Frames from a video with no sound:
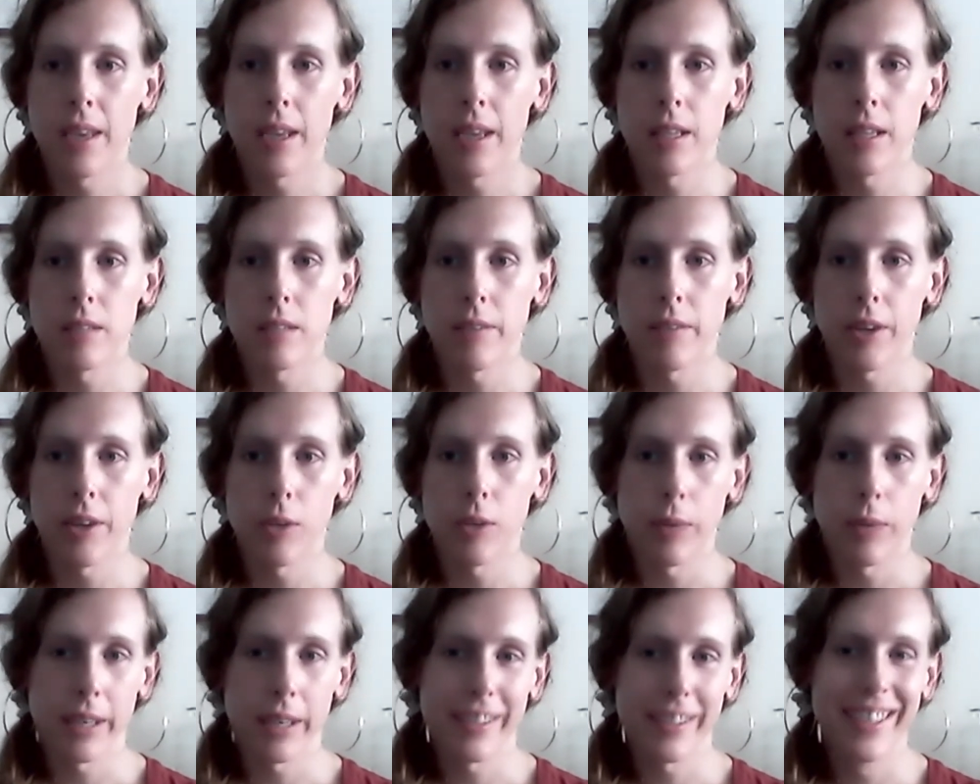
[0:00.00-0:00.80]
It's very
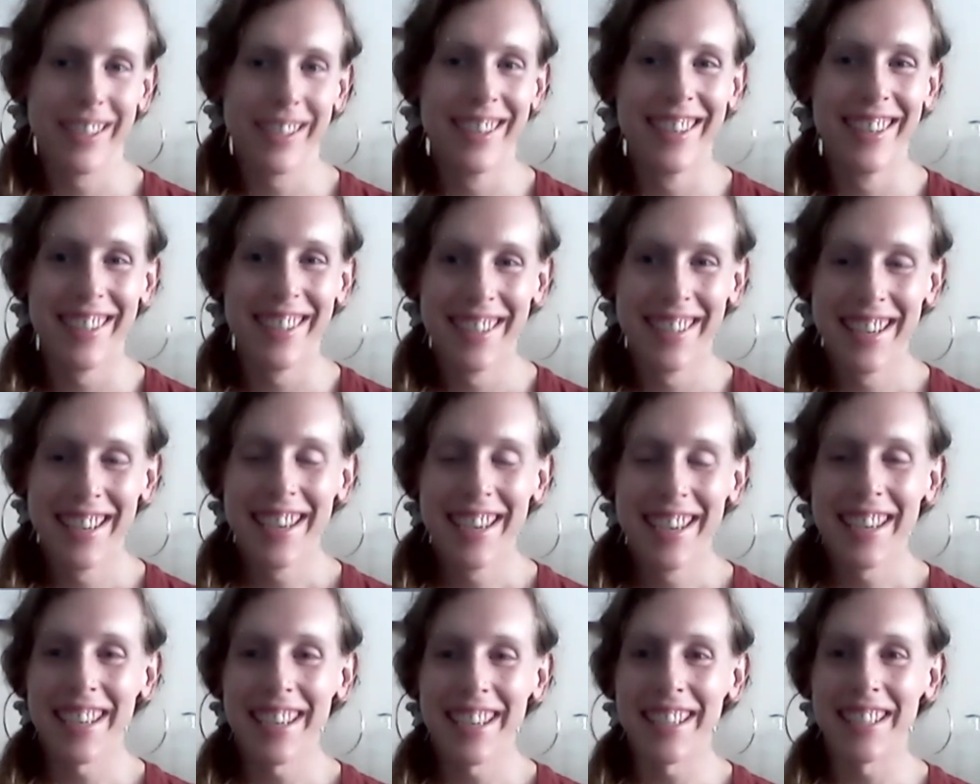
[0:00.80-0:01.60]
quick,
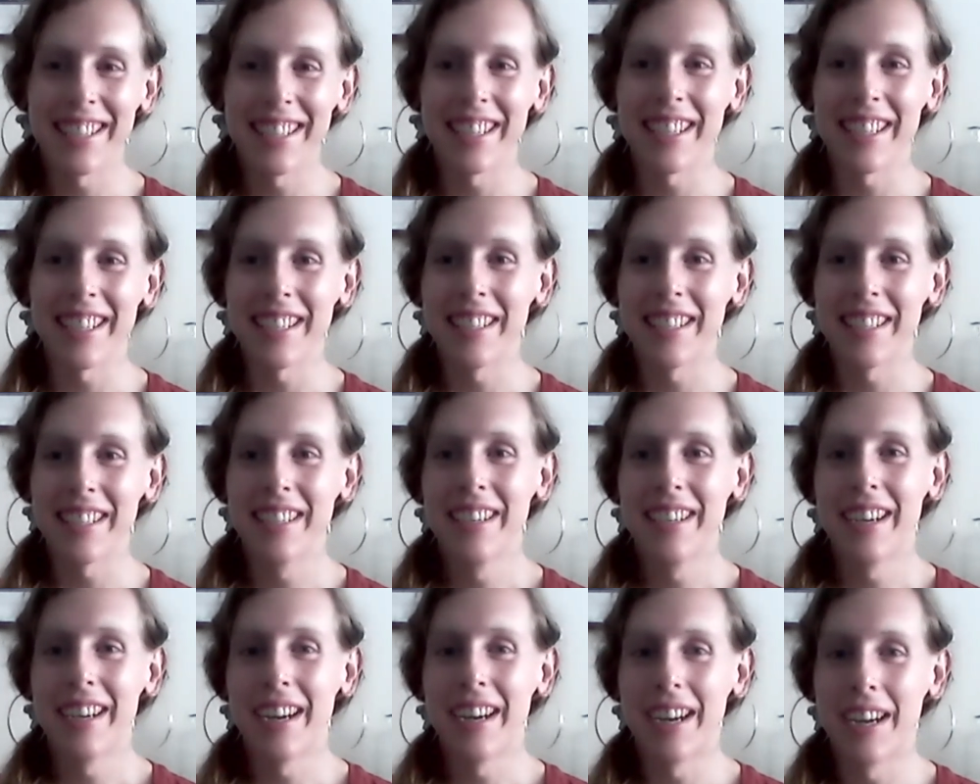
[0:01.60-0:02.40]
indeed.
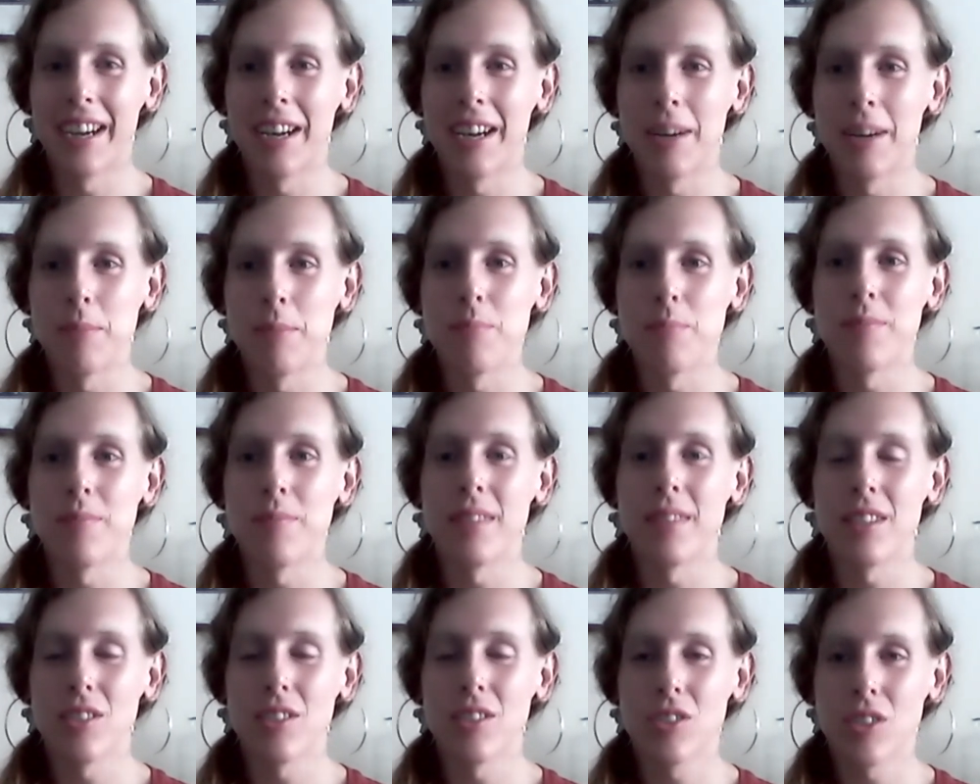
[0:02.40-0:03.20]

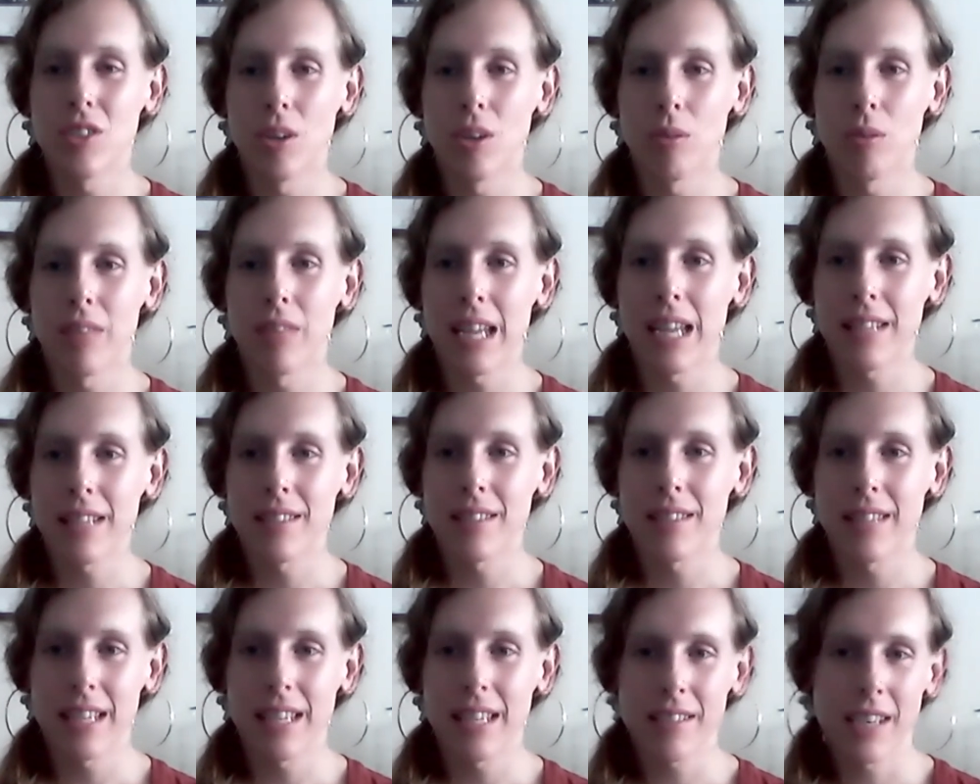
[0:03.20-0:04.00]
So
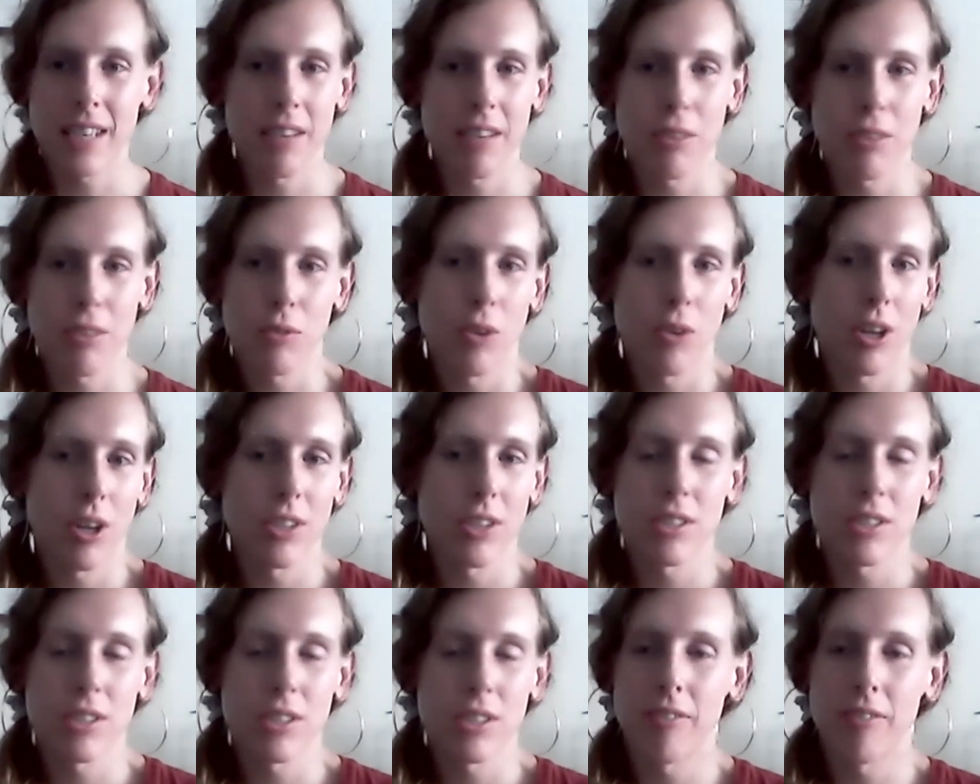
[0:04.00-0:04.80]
that's kind of the
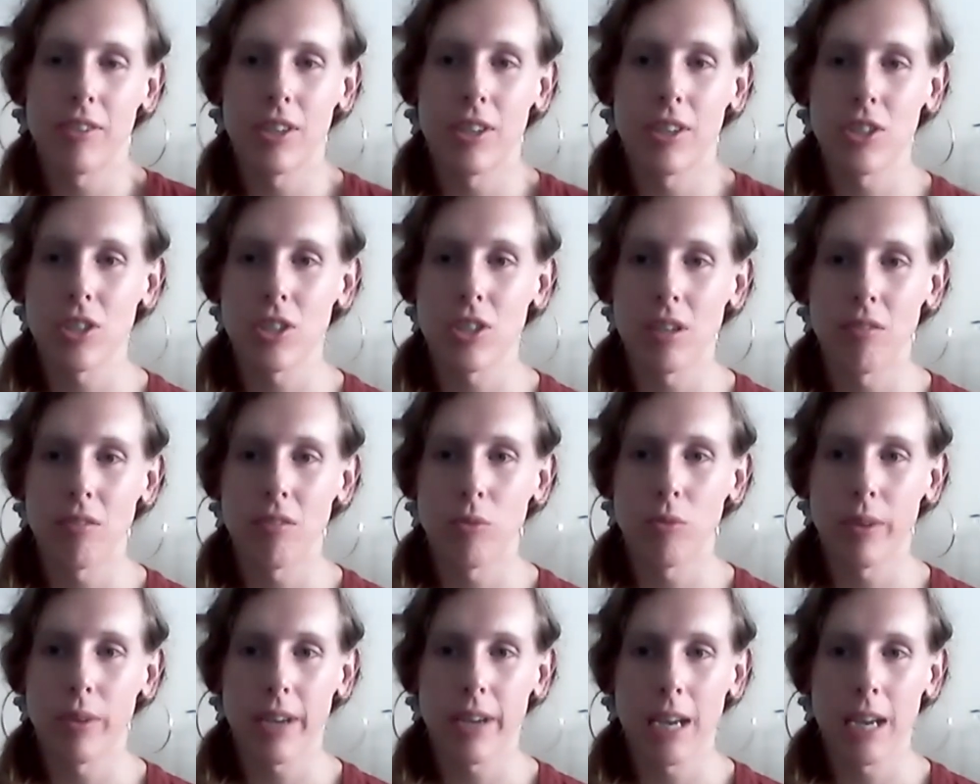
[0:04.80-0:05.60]
rawest definition of
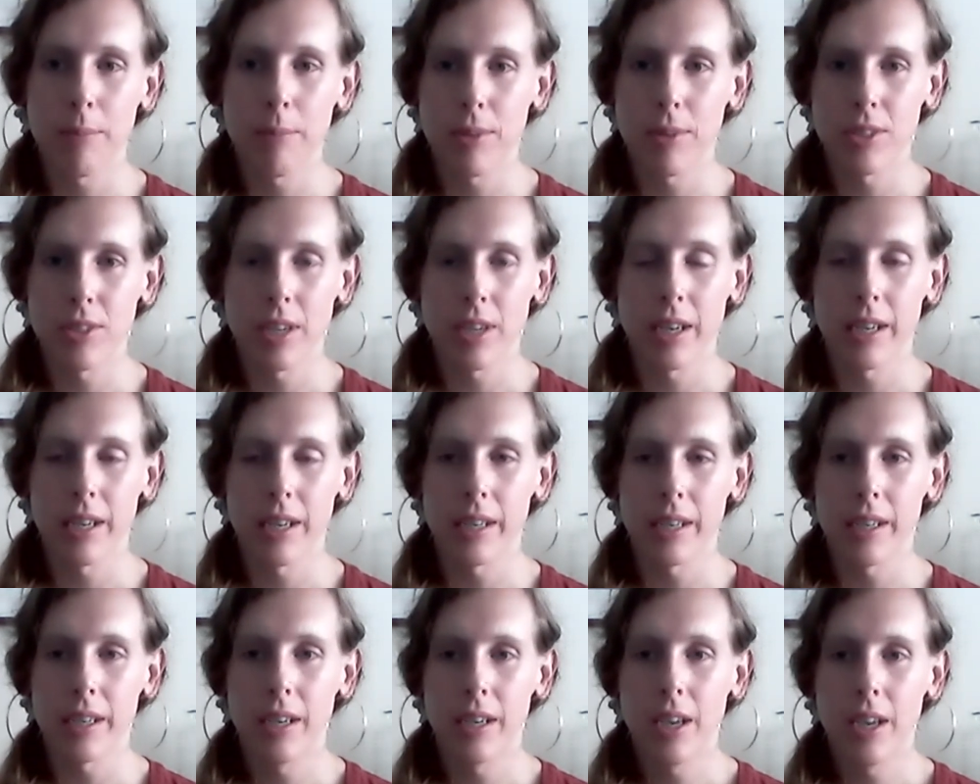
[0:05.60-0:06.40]
what a hypersonic
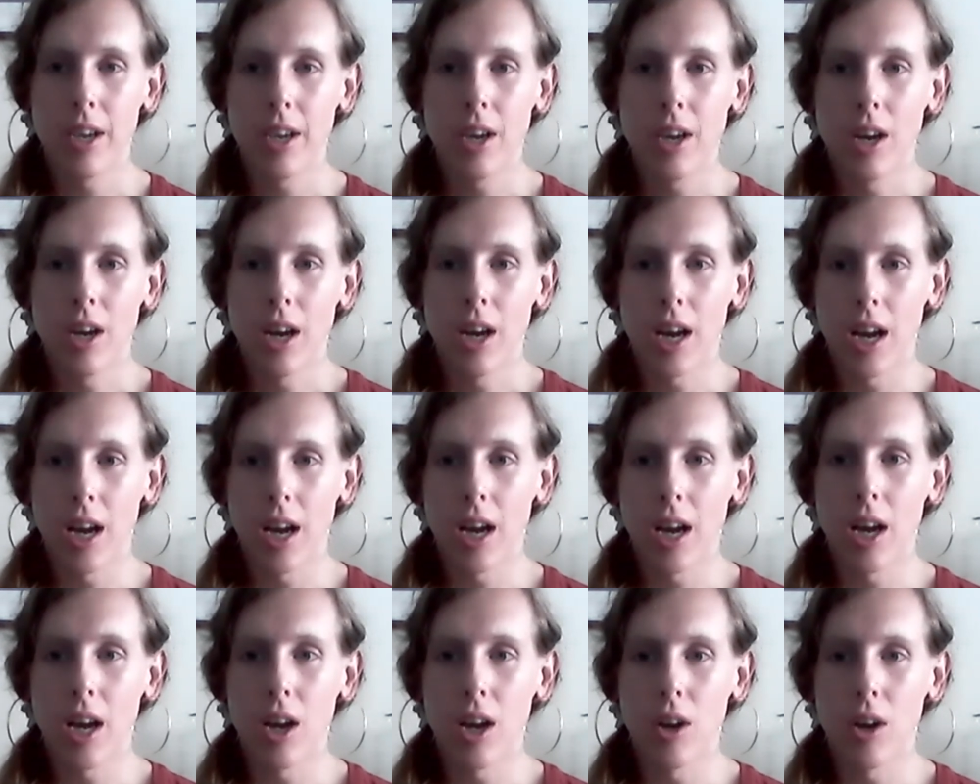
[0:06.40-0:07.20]

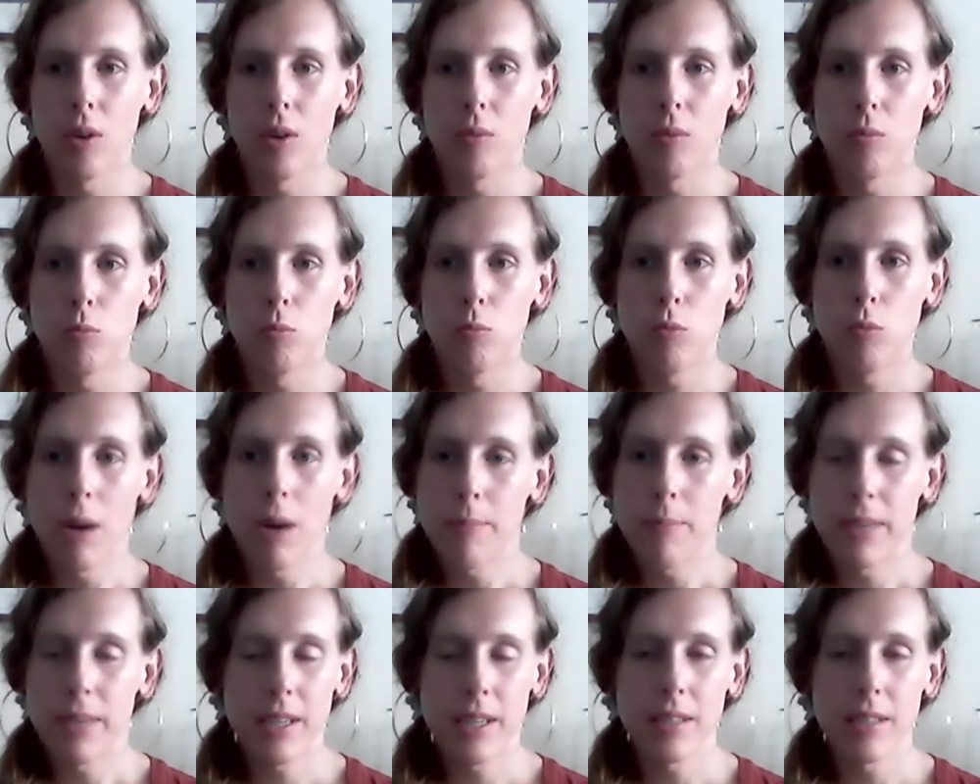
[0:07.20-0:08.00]

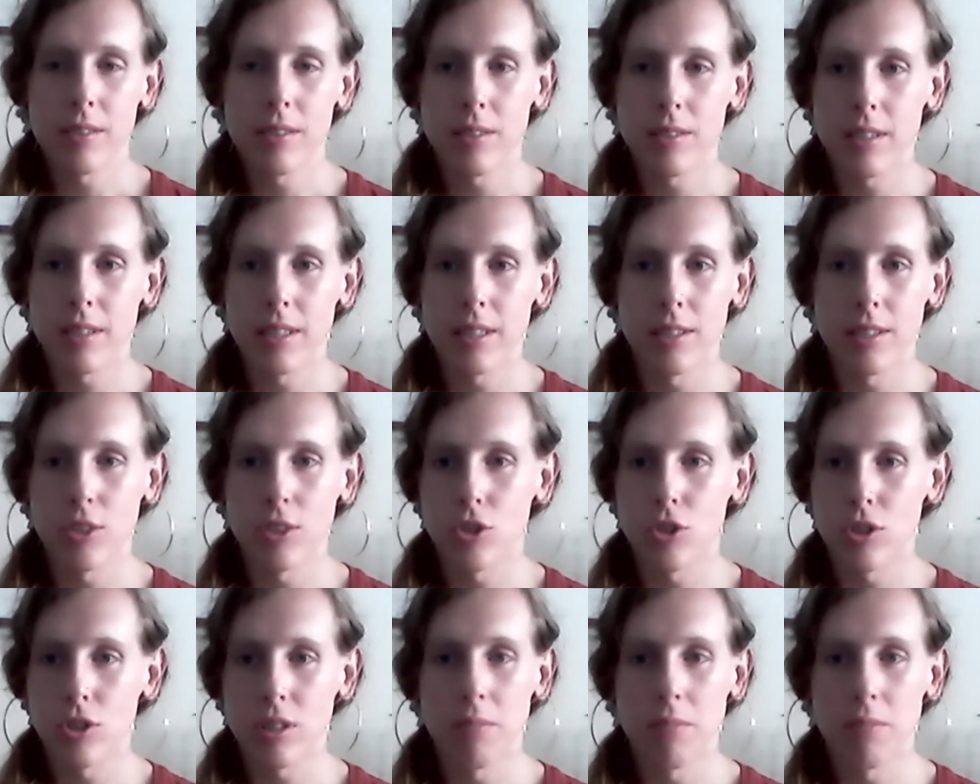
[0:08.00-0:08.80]
weapon is
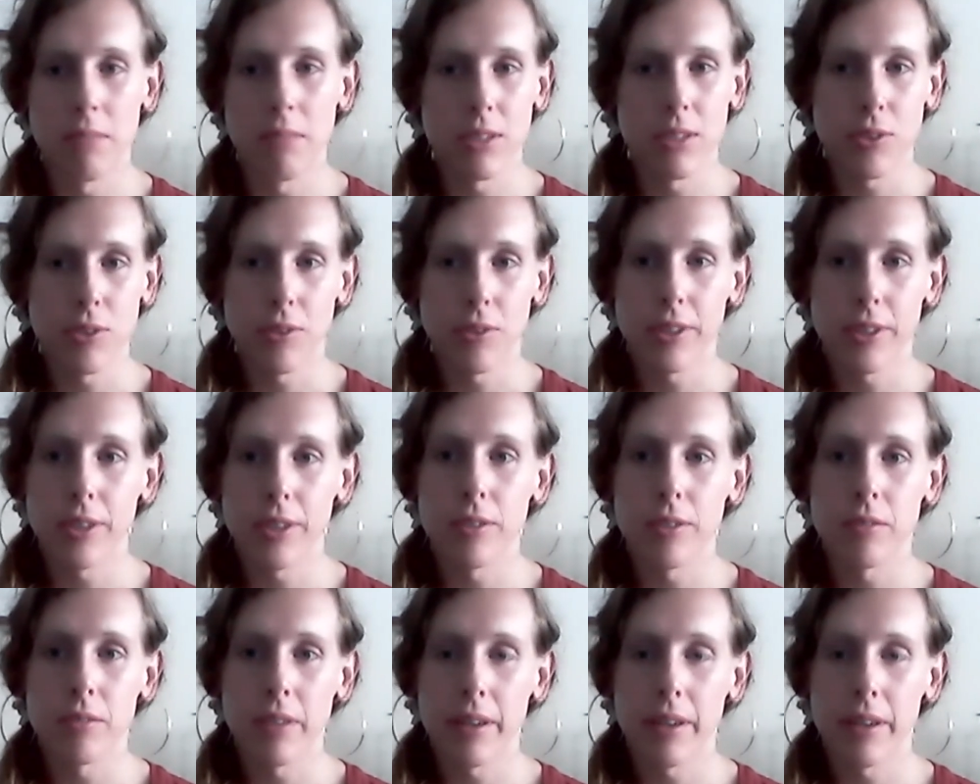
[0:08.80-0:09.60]
it's just a missile that
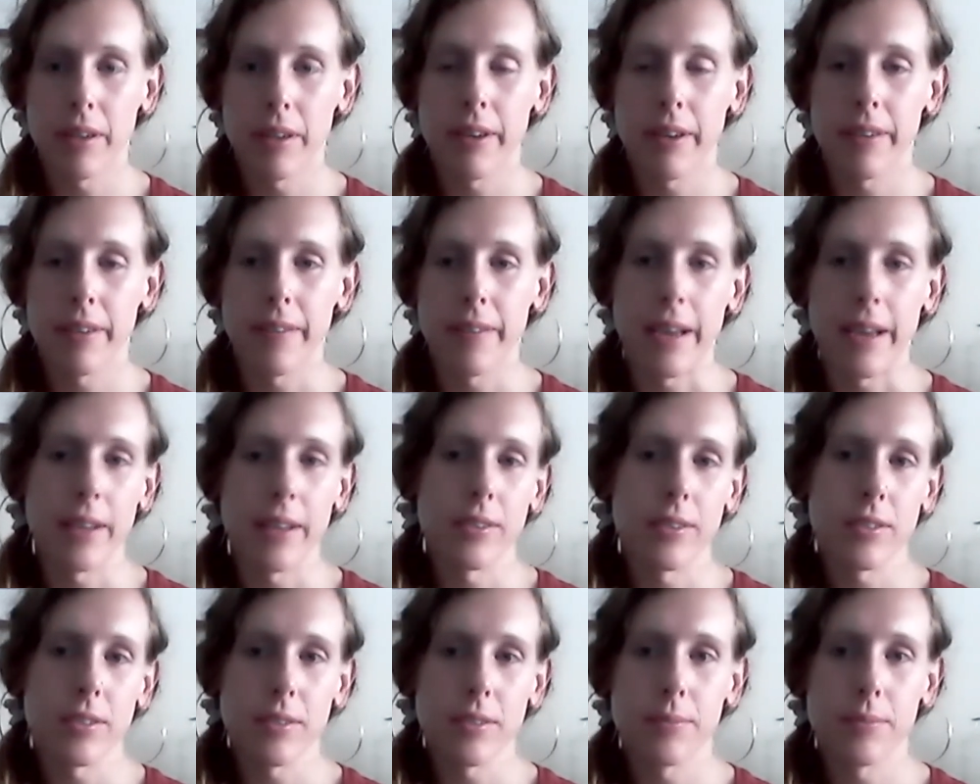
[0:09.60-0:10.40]
goes very, very
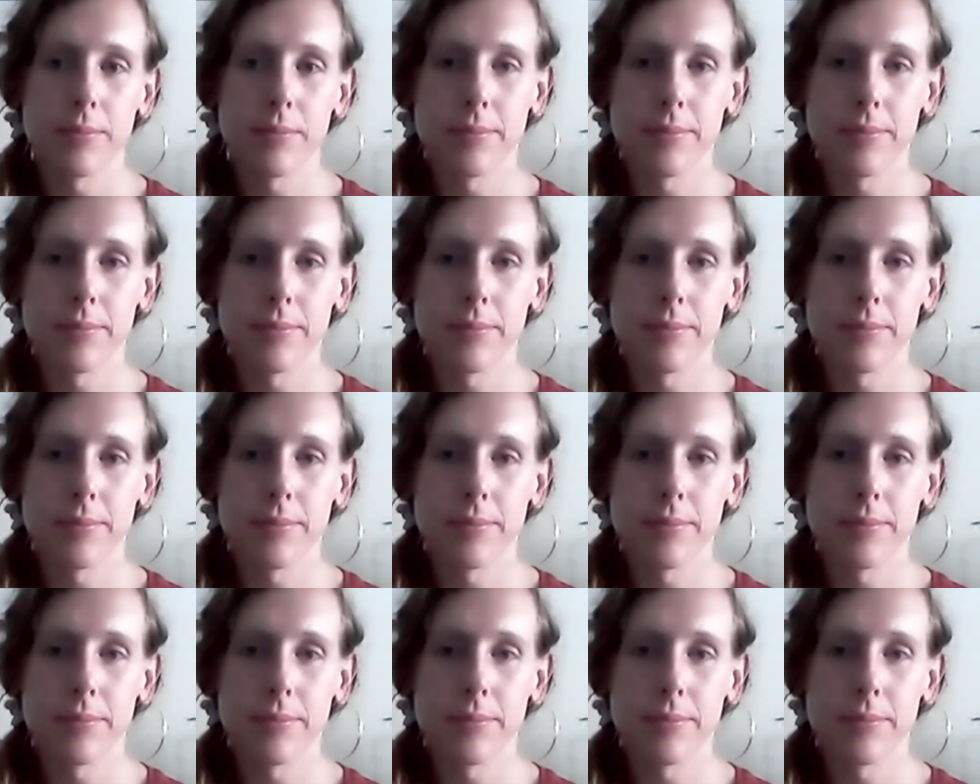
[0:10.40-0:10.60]
fast.